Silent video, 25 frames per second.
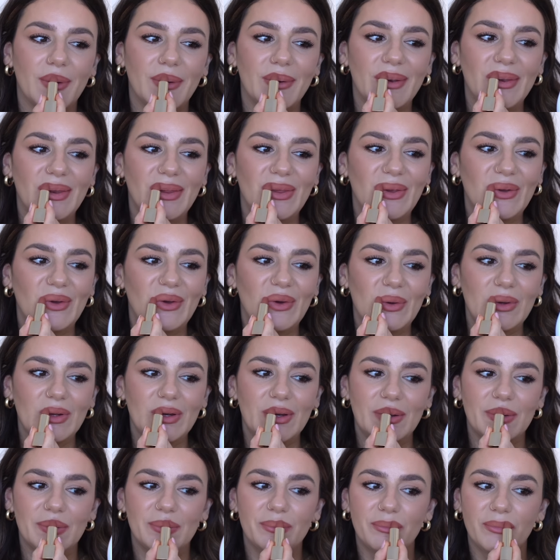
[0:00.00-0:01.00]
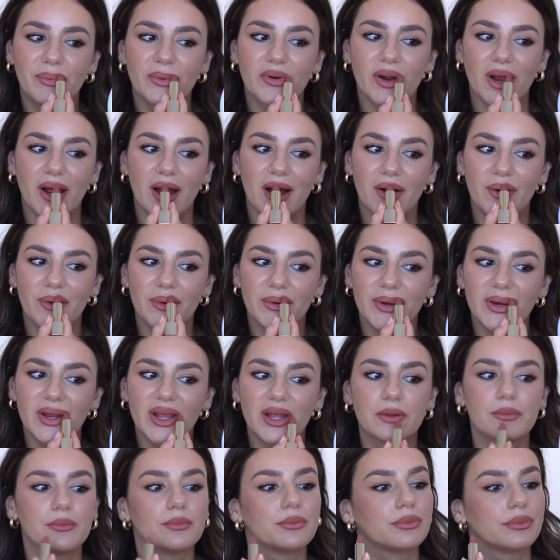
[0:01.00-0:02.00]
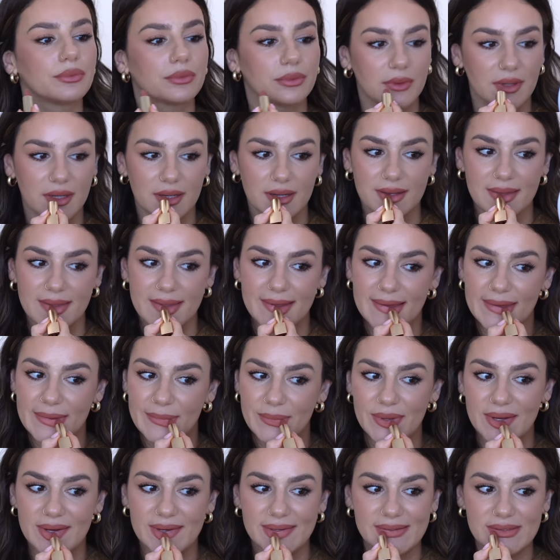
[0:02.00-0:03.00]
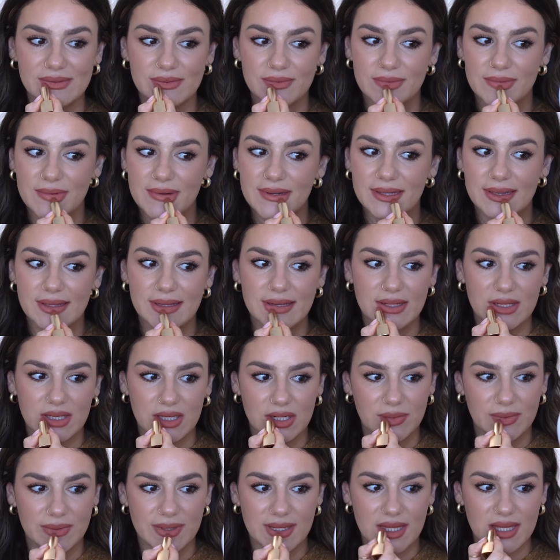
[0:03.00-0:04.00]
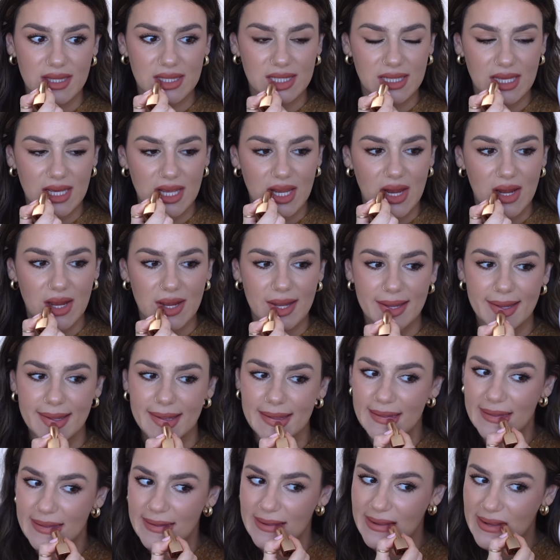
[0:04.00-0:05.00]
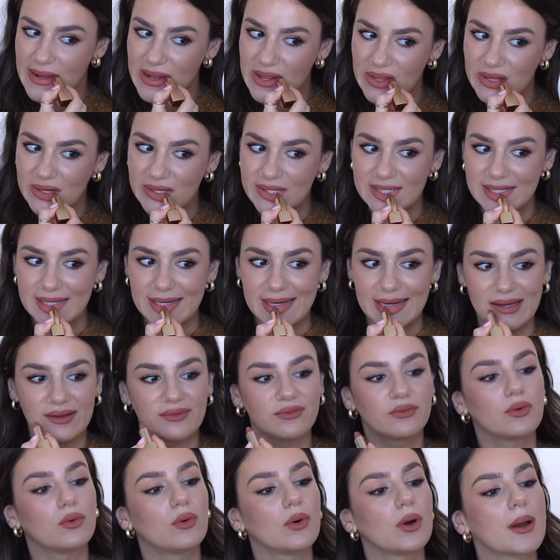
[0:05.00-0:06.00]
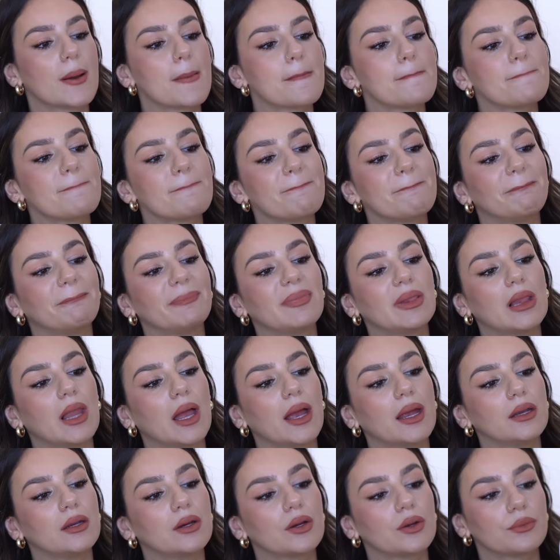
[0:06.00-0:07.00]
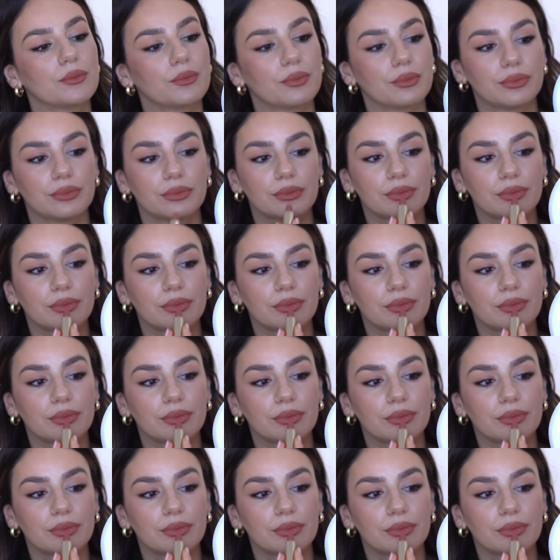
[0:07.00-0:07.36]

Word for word: a nude brown, and I think it pairs really good with the shade four liner.